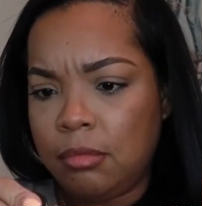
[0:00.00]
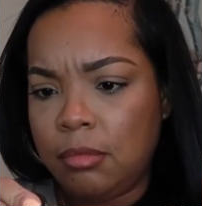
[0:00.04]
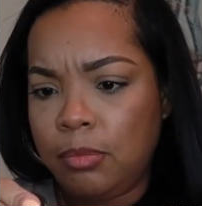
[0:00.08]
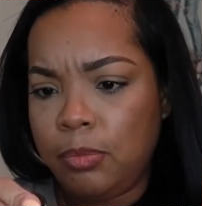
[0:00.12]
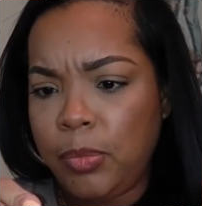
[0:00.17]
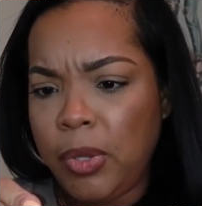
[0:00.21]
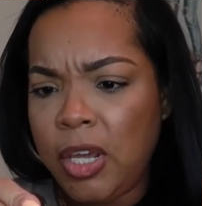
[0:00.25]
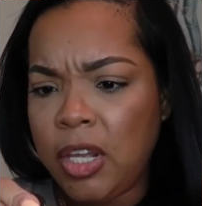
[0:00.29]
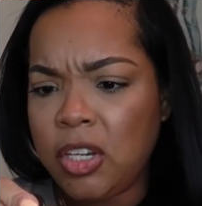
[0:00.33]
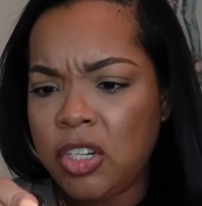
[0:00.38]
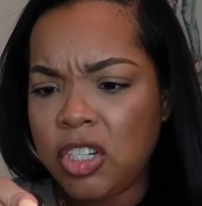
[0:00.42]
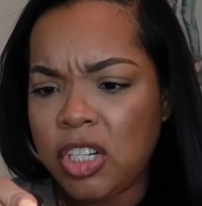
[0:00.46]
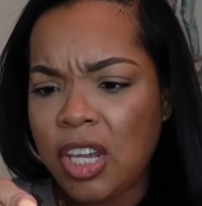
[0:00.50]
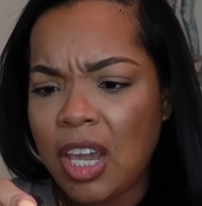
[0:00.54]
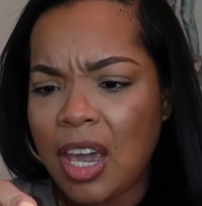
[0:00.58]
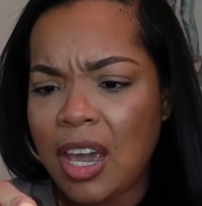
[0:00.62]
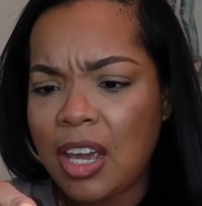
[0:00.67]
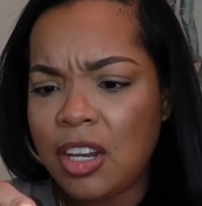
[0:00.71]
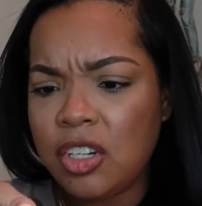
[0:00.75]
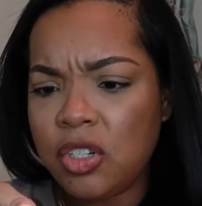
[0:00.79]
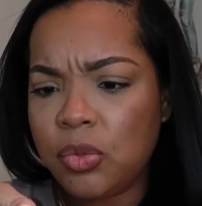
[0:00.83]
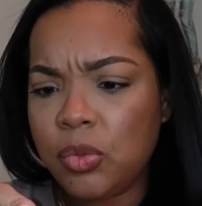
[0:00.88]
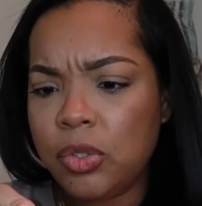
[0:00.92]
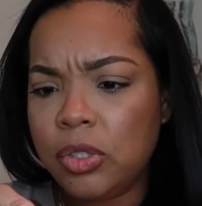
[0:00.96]
Beach
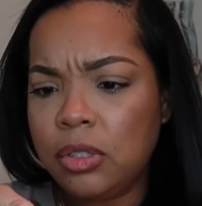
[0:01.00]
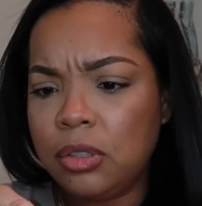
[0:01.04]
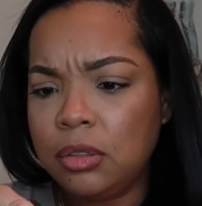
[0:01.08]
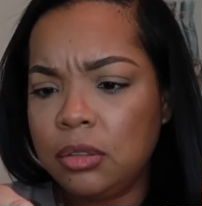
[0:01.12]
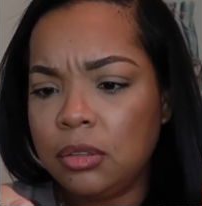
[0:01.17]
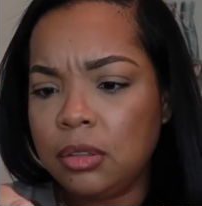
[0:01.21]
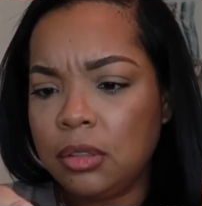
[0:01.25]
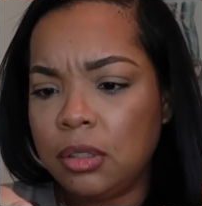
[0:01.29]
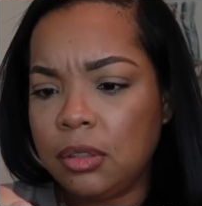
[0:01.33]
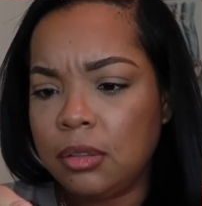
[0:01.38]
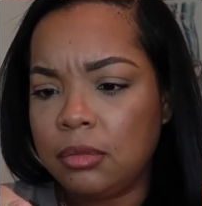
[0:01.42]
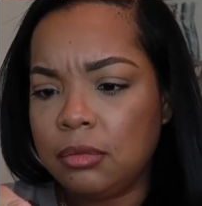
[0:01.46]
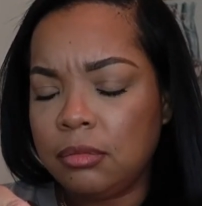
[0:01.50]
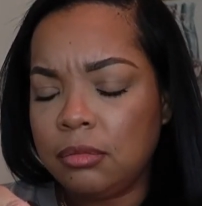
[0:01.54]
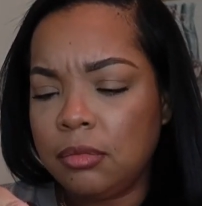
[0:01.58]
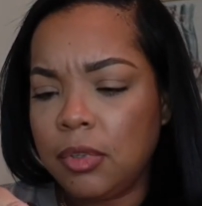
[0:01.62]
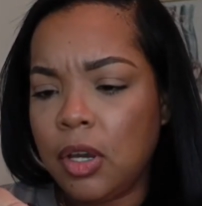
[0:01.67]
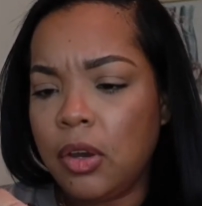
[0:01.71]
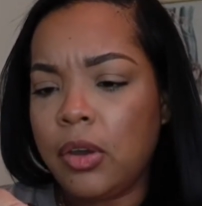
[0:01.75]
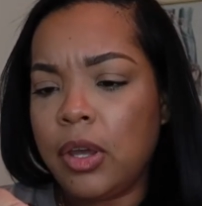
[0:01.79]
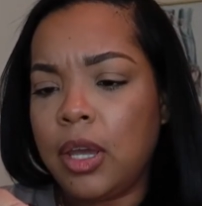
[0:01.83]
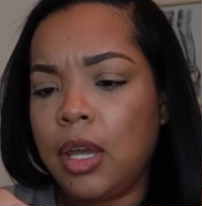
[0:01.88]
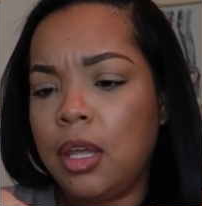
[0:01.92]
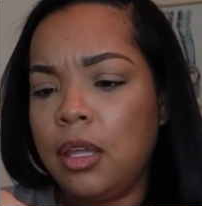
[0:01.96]
Casual.
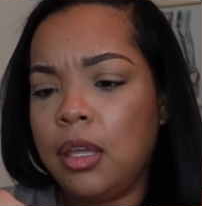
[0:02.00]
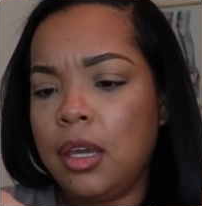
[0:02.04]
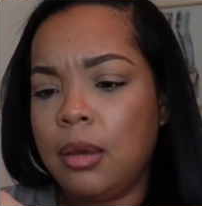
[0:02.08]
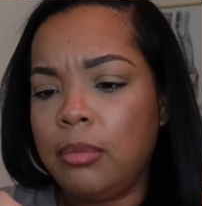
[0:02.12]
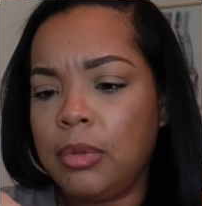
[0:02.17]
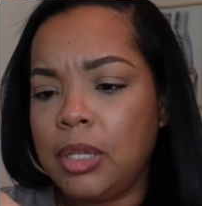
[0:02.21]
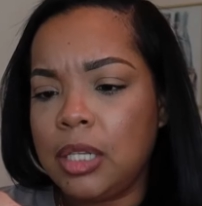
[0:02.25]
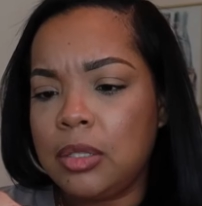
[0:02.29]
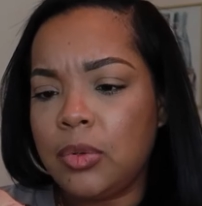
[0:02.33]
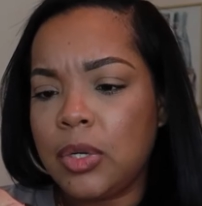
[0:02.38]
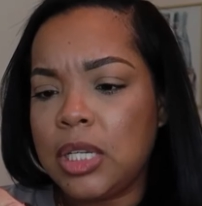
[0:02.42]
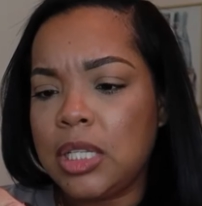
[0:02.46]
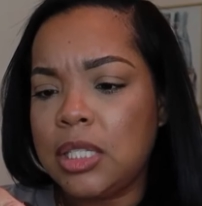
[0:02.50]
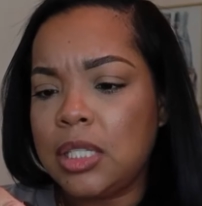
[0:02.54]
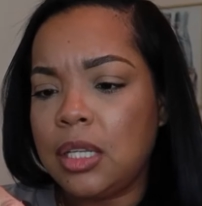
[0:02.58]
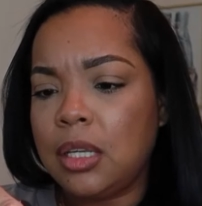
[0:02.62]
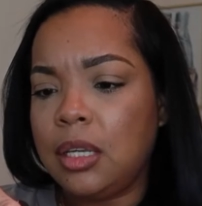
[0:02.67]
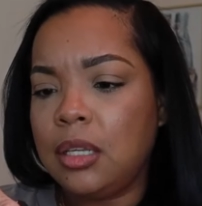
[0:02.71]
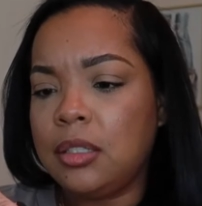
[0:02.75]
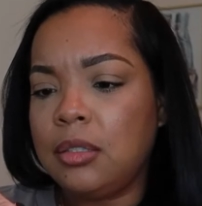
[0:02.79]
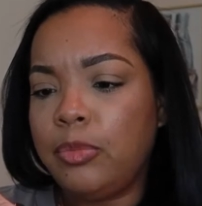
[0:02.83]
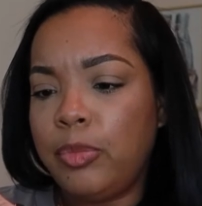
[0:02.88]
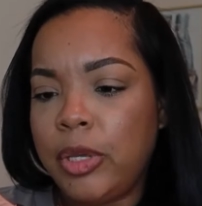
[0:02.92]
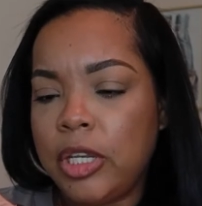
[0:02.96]
Okay, yep, that's what it
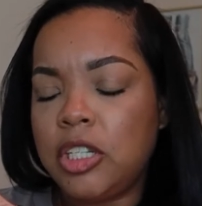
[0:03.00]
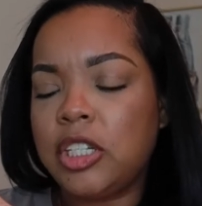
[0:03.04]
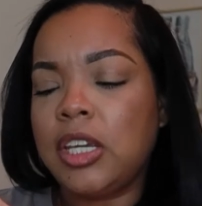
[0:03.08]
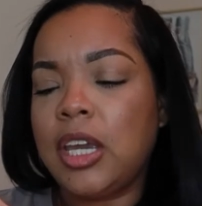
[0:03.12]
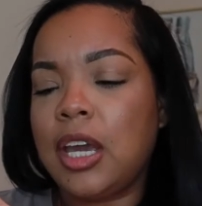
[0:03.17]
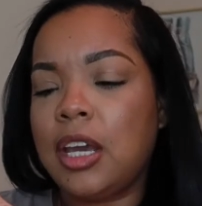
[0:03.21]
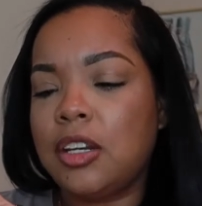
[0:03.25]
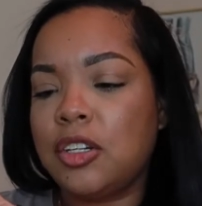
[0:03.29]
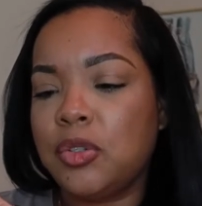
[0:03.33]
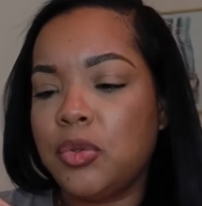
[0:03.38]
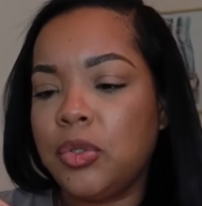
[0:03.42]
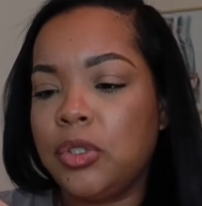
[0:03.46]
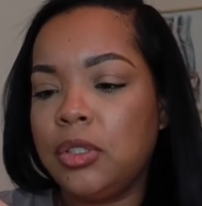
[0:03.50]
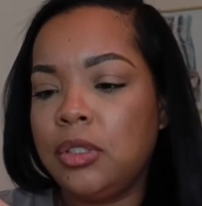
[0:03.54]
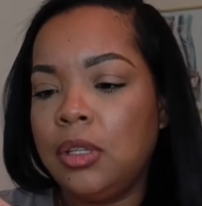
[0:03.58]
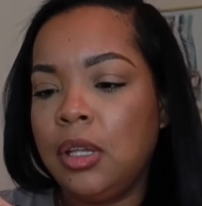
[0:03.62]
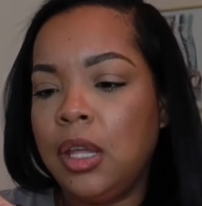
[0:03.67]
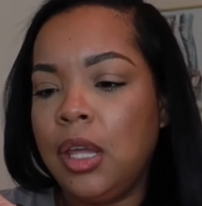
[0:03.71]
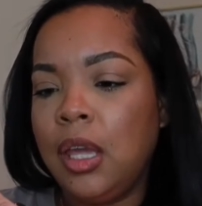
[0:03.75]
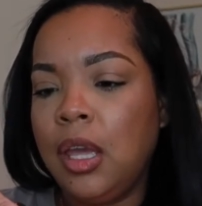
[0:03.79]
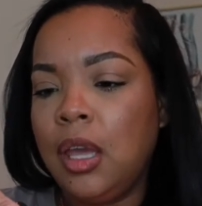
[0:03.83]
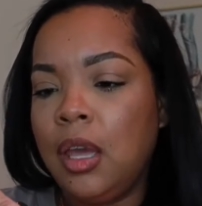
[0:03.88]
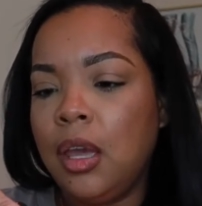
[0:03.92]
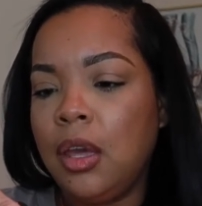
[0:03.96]
says, Beach Casual.
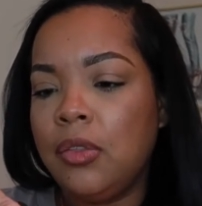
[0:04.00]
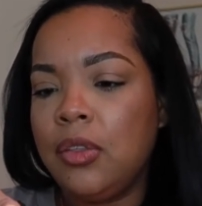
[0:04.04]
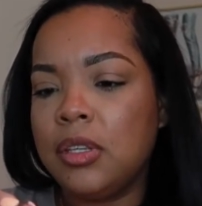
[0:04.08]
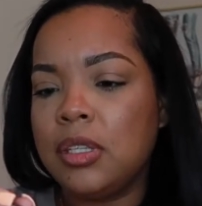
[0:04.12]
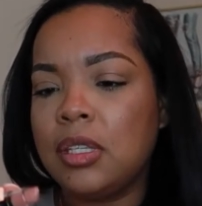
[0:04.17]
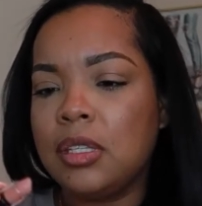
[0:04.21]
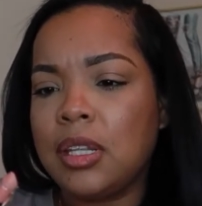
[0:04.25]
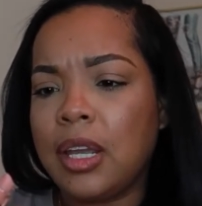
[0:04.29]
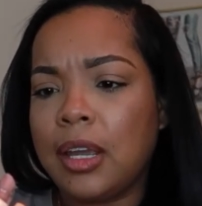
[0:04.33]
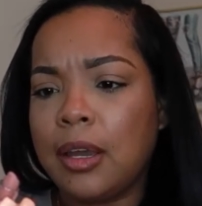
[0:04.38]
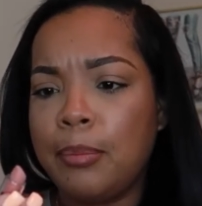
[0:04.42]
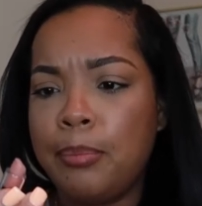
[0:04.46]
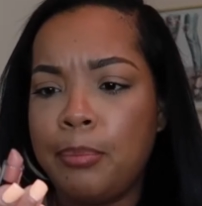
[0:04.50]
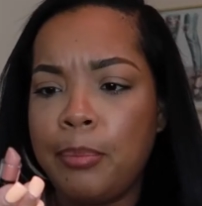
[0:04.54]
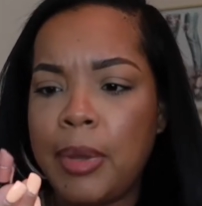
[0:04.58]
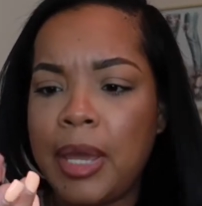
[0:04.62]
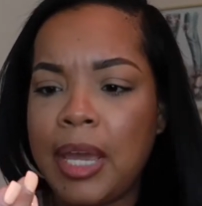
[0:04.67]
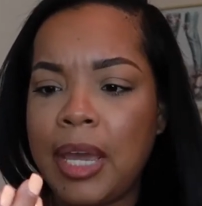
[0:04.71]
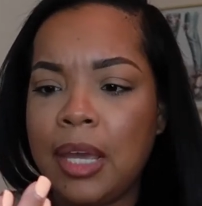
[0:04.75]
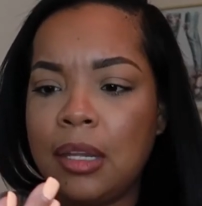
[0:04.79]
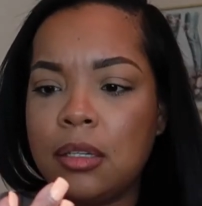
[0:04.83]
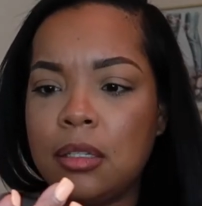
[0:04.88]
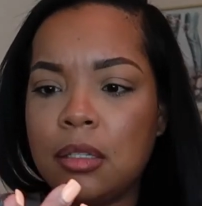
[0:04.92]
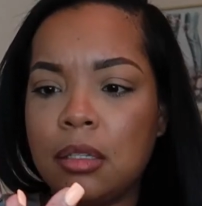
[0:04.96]
This is like a
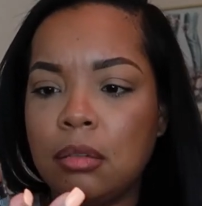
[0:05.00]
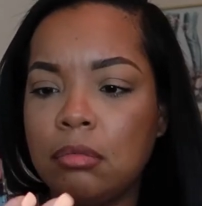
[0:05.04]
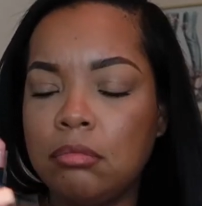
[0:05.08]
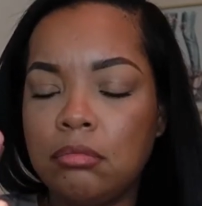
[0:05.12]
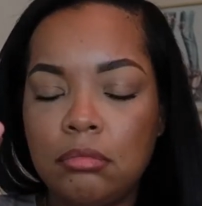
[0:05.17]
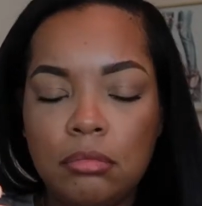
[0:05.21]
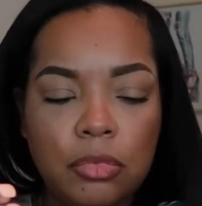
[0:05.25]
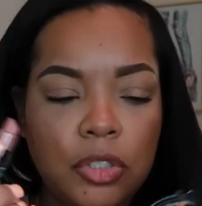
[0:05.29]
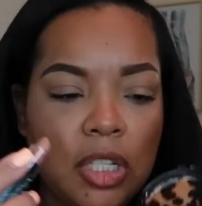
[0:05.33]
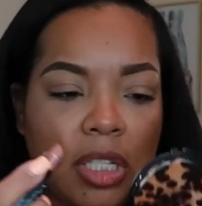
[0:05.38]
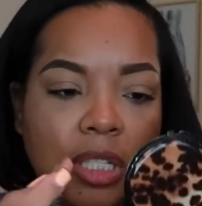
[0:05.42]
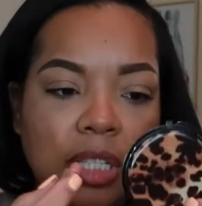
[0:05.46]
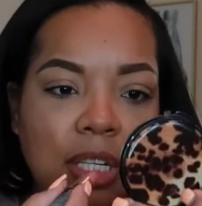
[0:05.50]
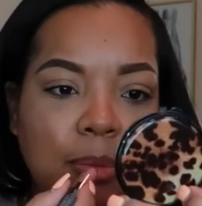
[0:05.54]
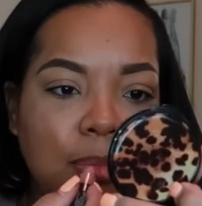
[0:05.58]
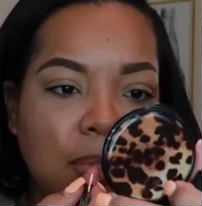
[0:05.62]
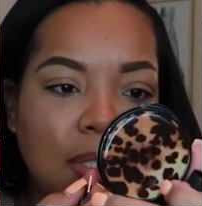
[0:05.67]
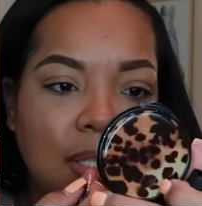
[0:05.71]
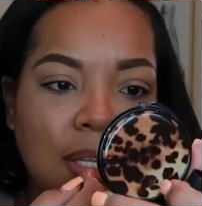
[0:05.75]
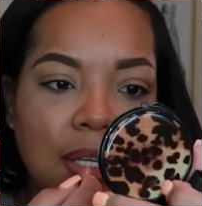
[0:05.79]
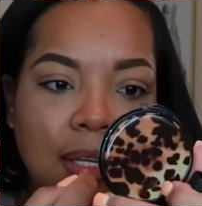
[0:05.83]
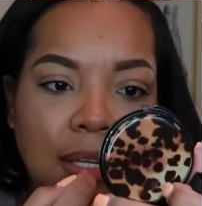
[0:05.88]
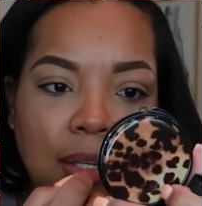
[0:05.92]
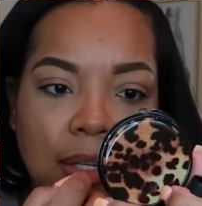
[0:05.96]
matte, just
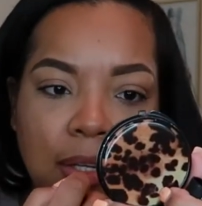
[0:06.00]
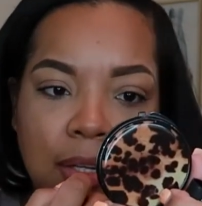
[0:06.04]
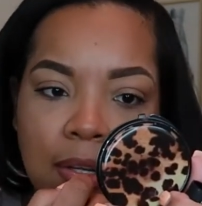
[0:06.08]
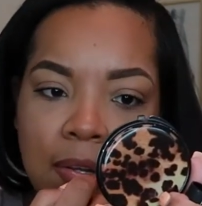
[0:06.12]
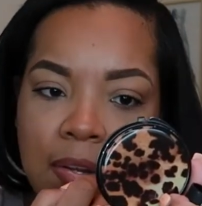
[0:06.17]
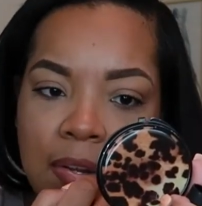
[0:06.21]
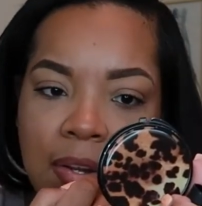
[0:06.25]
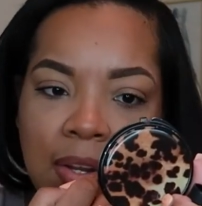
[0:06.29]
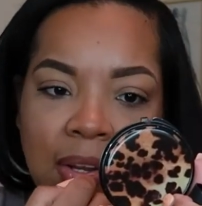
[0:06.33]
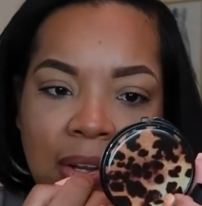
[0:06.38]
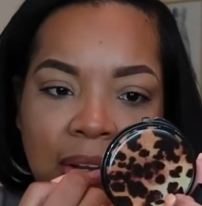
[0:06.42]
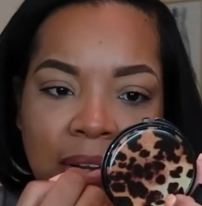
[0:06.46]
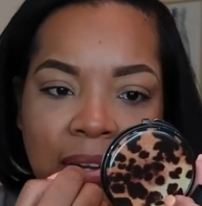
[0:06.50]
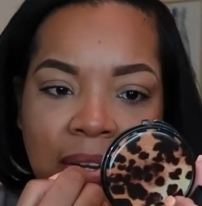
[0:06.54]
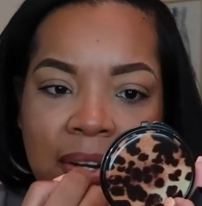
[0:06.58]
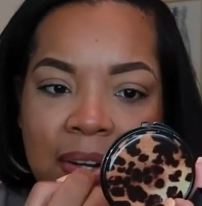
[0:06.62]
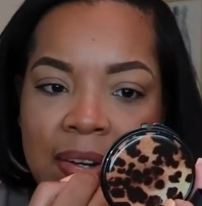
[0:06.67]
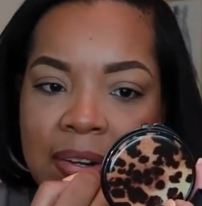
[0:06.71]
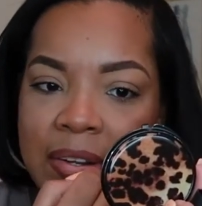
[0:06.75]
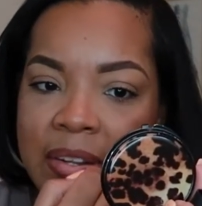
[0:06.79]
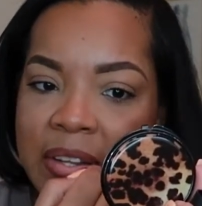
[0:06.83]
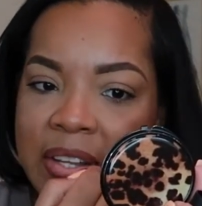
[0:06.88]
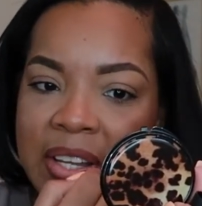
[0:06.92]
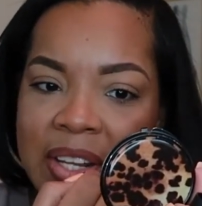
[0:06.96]
lipstick.
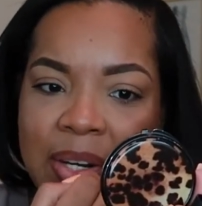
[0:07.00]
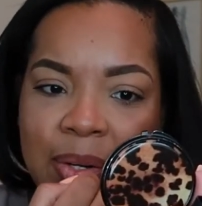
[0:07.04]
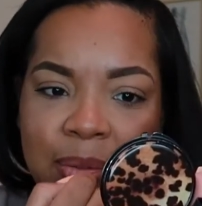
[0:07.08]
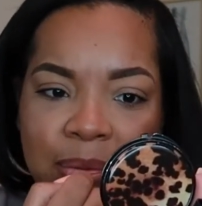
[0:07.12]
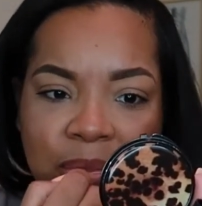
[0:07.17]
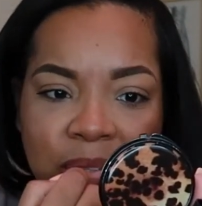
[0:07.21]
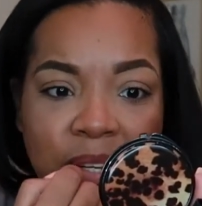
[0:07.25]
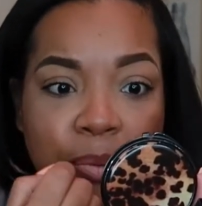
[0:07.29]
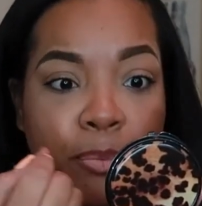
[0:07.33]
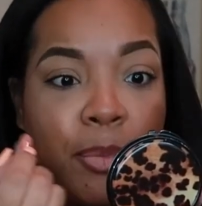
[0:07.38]
And I'm doing